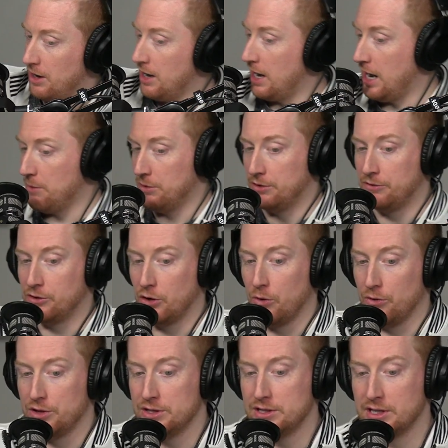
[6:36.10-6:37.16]

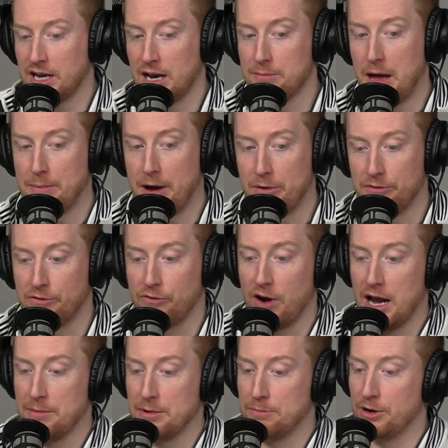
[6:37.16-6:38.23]
this is the kind of map I would
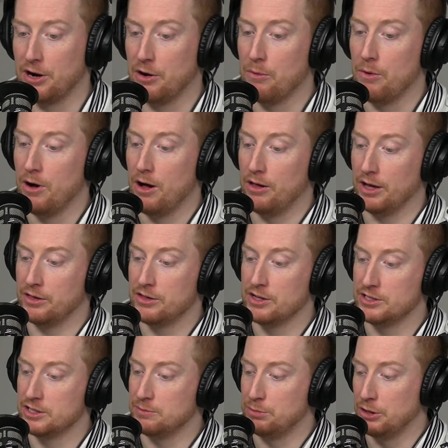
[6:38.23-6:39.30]
frame and put on a wall. Like
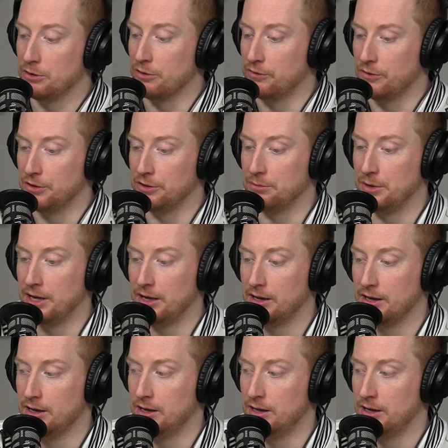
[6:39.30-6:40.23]
this is beautiful to me.